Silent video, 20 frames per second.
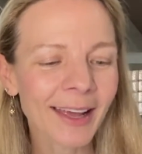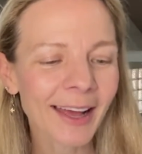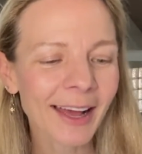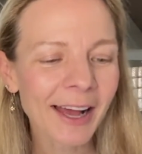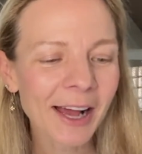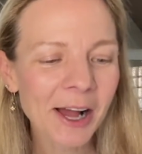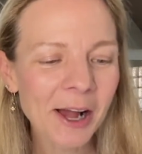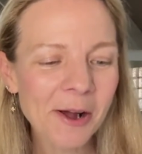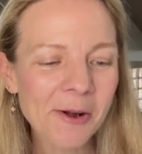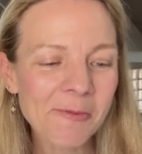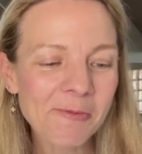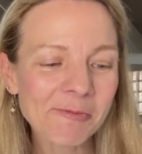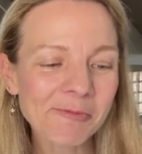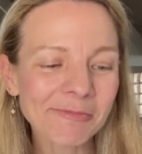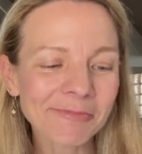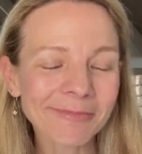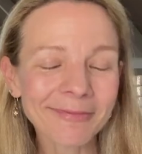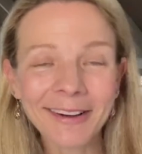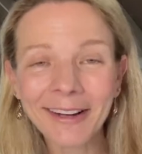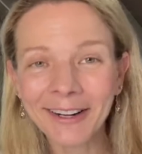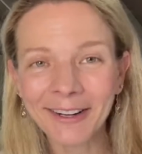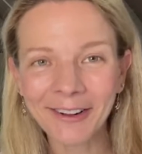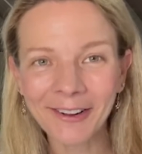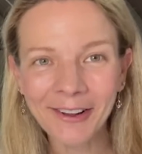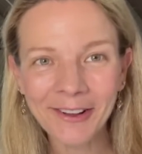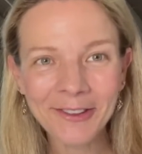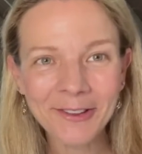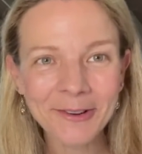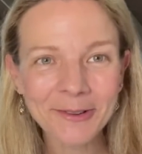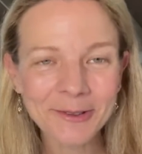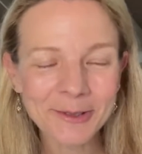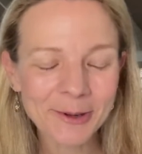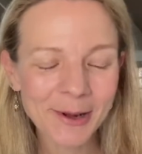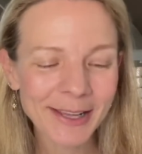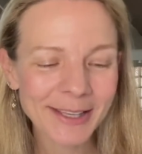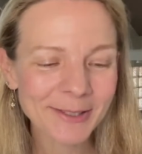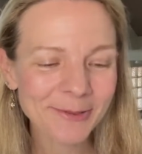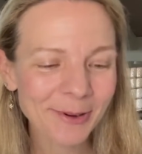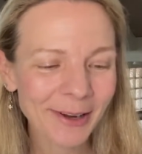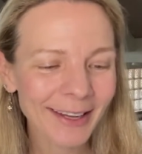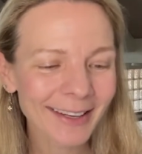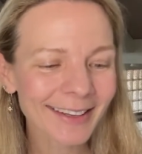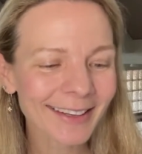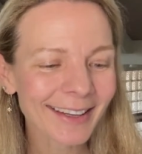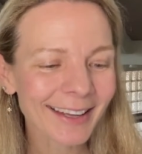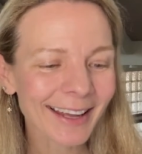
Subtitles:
I don't know, I thought it was quite sweet.